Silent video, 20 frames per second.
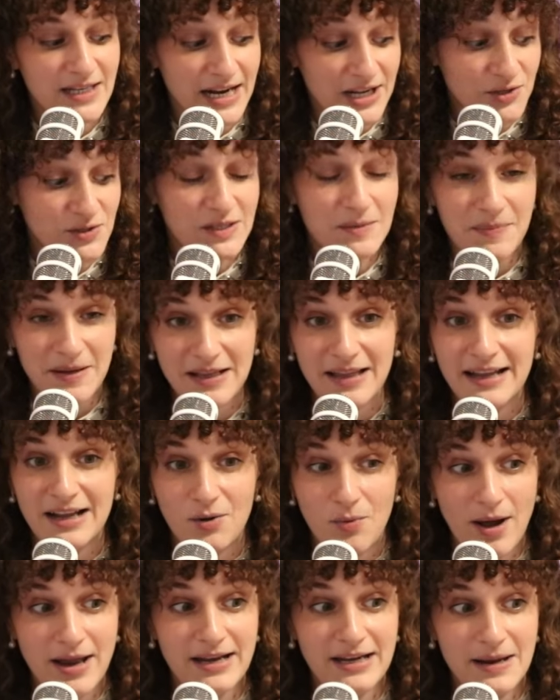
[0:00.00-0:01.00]
I used to be like
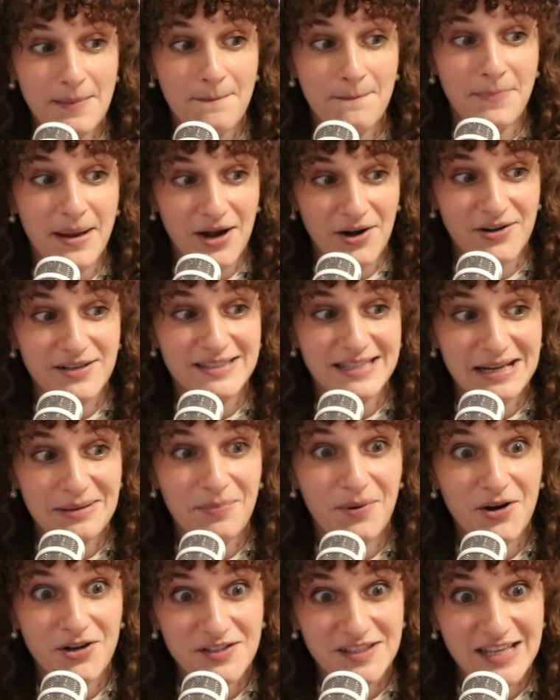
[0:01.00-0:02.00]
quite an embarrassing
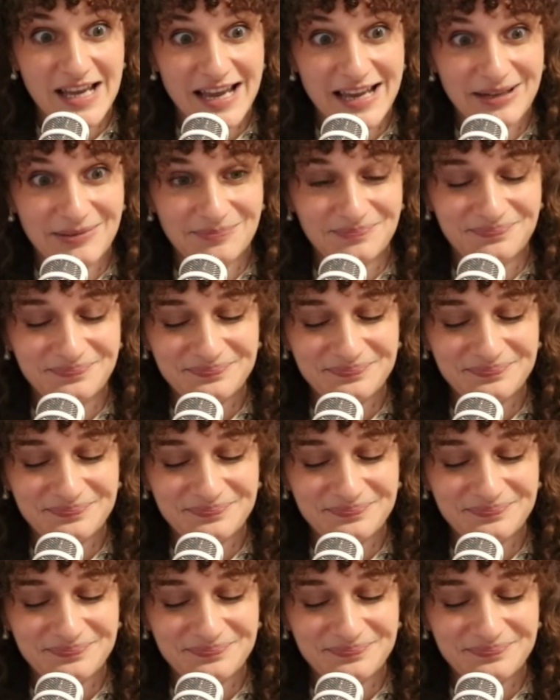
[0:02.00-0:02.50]
person."